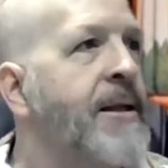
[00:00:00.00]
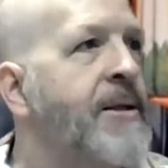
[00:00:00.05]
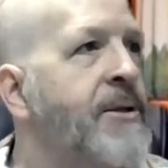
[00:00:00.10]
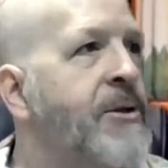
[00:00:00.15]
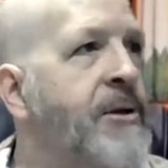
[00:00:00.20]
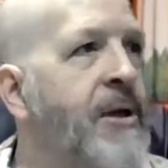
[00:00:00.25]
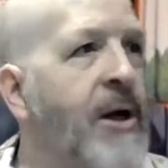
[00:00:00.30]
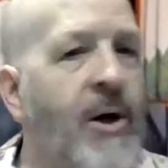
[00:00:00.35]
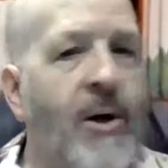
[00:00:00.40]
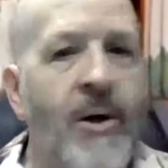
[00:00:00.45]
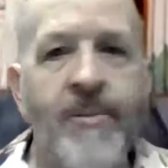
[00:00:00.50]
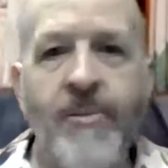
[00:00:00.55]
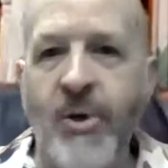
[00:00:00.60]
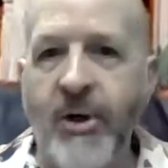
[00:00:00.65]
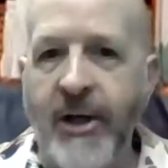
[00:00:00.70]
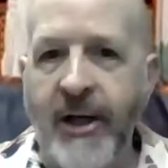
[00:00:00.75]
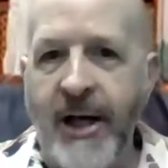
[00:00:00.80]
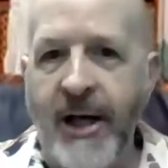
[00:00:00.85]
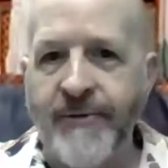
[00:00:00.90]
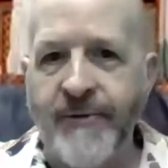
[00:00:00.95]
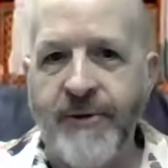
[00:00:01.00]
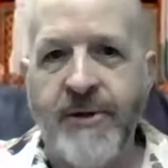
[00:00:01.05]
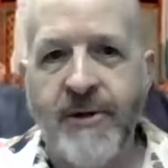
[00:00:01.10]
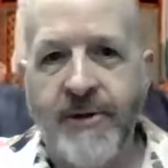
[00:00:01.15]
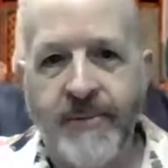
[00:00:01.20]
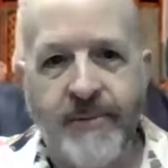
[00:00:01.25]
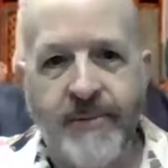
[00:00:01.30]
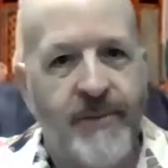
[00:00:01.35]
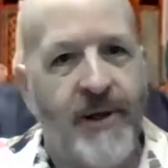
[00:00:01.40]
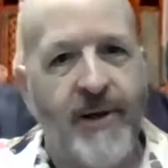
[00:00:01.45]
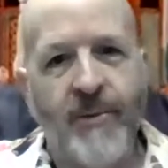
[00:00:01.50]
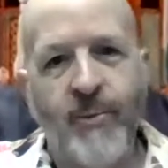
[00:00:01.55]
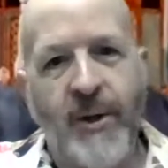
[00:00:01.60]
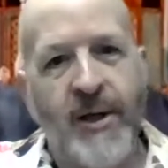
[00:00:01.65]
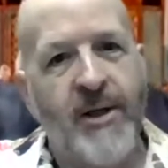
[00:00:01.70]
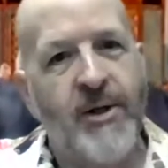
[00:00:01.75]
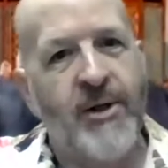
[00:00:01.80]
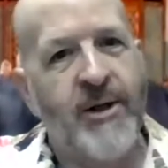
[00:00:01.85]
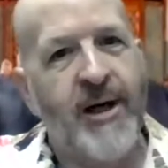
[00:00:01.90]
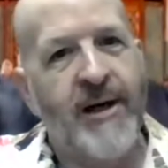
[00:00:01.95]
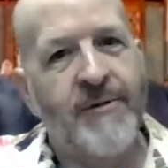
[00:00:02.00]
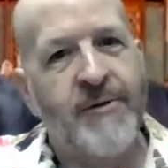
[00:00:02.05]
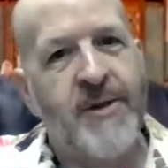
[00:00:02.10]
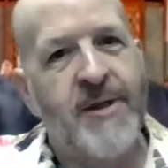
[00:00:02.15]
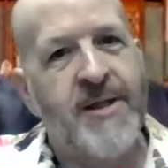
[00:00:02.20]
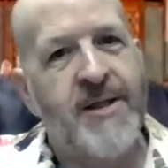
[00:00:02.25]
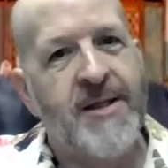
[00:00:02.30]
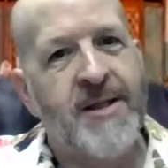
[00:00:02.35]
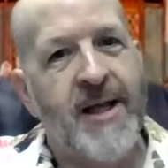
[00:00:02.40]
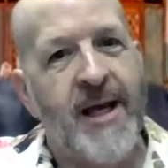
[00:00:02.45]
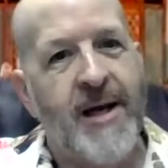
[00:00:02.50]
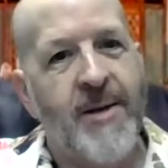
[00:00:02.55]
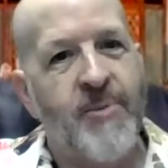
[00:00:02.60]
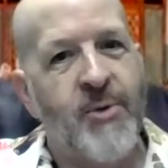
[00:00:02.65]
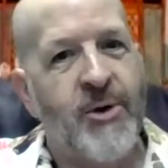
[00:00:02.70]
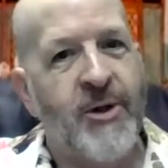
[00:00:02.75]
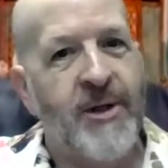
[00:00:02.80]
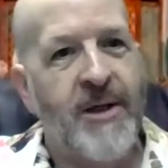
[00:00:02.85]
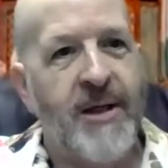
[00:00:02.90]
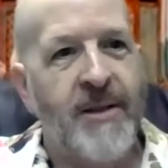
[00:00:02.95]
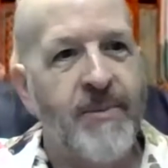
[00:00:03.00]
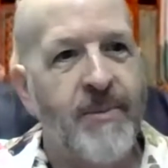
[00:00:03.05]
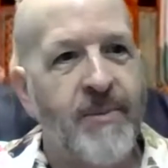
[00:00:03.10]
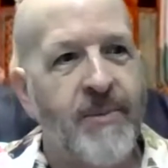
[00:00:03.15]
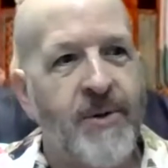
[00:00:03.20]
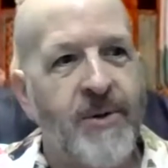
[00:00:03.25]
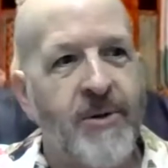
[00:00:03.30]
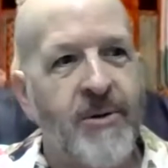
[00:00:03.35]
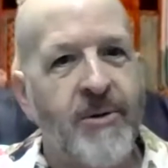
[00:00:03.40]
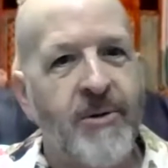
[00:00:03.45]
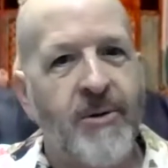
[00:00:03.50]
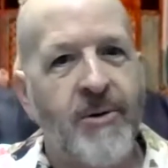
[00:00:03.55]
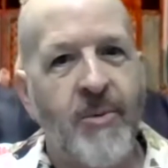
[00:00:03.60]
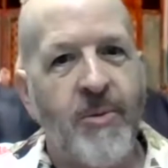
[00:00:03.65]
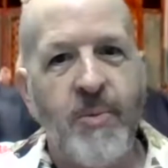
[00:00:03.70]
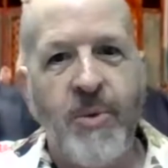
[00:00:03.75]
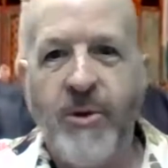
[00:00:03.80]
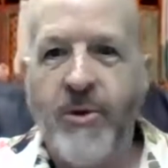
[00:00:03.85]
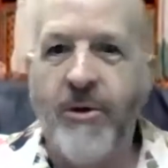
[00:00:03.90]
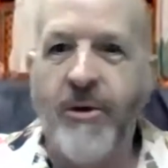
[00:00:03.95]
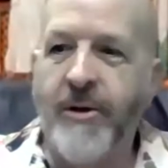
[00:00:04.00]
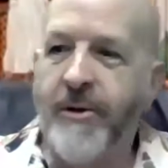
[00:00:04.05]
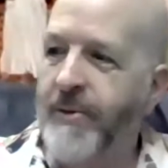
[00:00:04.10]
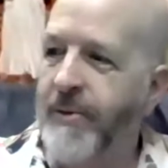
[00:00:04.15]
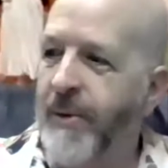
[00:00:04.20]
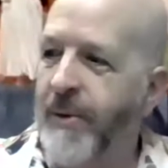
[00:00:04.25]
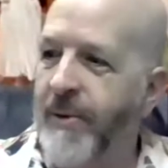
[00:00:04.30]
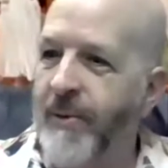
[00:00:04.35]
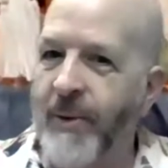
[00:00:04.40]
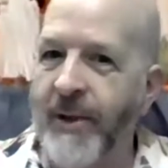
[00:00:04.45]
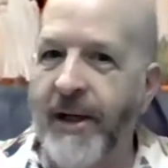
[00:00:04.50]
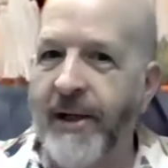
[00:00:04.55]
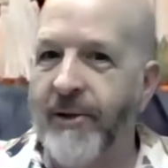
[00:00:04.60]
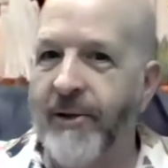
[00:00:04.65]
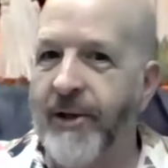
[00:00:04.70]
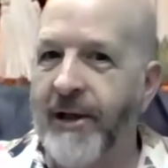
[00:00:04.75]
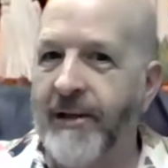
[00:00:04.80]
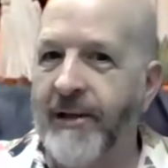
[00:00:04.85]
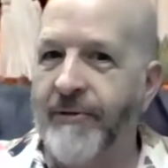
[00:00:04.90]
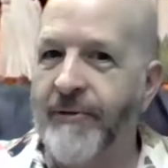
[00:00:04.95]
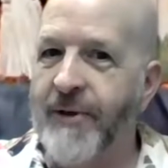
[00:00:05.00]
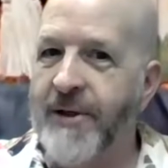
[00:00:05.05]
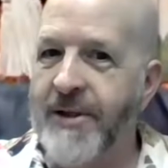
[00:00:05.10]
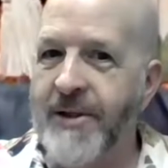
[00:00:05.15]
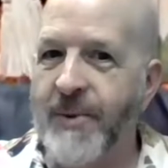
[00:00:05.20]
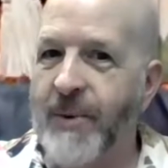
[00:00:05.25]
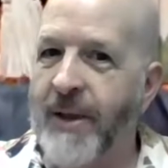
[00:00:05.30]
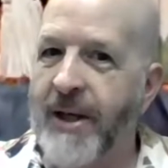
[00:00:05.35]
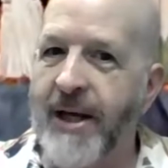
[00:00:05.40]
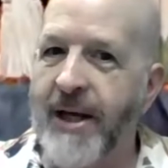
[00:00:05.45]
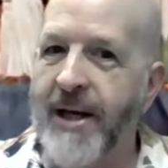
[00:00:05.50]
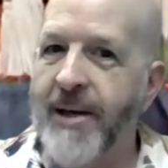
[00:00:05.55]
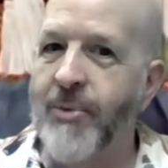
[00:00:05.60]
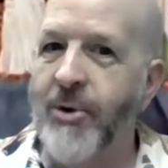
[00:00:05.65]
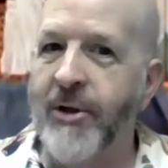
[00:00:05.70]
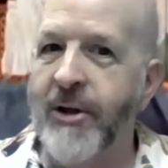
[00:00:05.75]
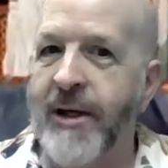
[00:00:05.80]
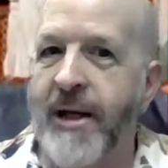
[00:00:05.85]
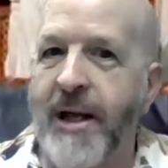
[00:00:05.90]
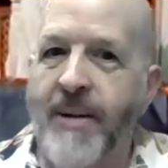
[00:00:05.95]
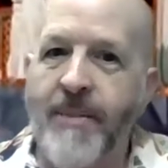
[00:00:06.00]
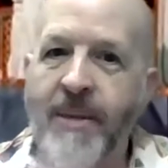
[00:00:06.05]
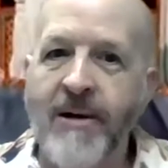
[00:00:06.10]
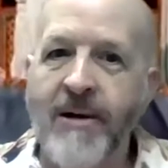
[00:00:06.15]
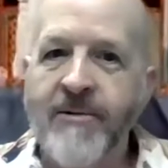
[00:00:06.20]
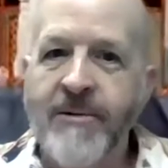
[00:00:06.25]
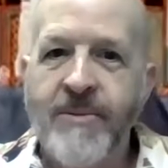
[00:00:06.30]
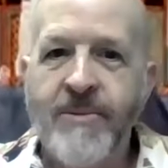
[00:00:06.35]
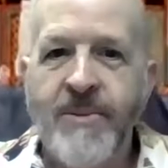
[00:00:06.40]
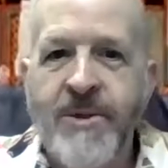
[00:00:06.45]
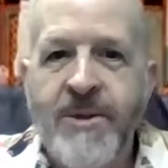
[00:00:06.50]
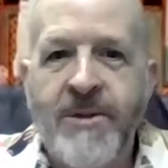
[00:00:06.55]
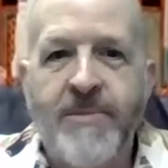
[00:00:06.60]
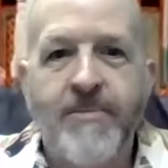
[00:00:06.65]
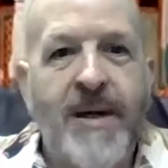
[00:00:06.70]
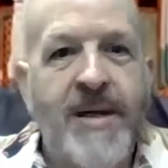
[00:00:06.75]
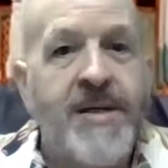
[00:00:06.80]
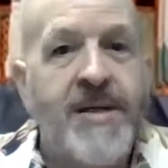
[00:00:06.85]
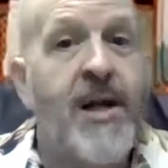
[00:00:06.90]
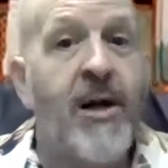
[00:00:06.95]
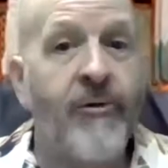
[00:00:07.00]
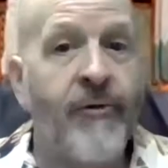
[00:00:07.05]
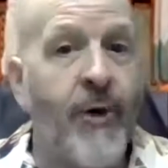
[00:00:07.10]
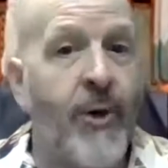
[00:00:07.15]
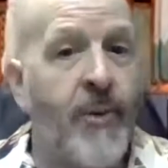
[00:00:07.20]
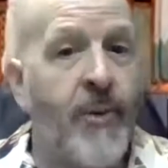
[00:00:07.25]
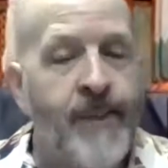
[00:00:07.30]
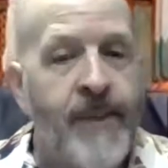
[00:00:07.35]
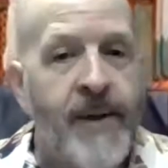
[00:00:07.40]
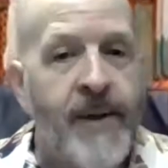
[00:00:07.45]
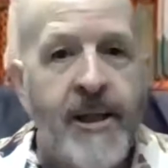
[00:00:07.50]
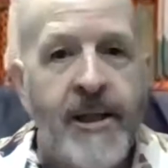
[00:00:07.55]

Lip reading: So I'm looking off to, when I look off to the side, I'm looking at the computer. And when I look off this way, I'm looking at my cell phone.